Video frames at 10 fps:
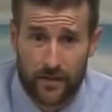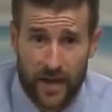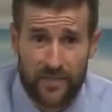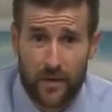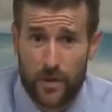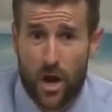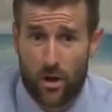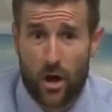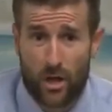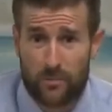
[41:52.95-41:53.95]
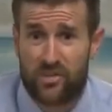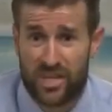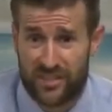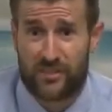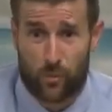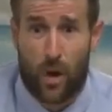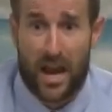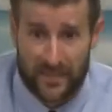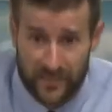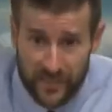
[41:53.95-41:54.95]
I think we all call him Jesus
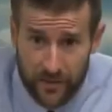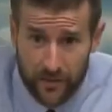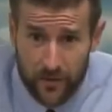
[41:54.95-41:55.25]
Christ.